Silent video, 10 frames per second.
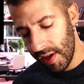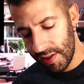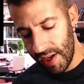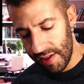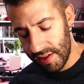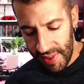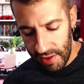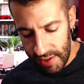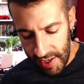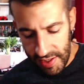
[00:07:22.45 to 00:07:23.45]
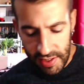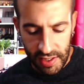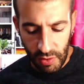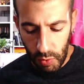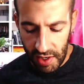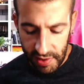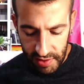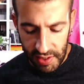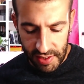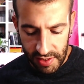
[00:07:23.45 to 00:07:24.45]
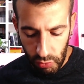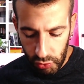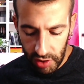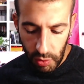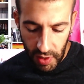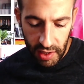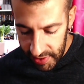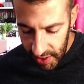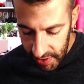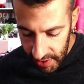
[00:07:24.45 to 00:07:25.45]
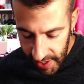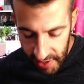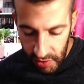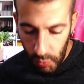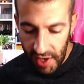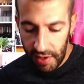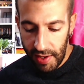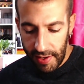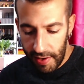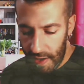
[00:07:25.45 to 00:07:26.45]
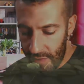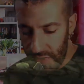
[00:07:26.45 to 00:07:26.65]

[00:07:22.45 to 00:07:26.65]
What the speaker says: that does what it does really well in an era where every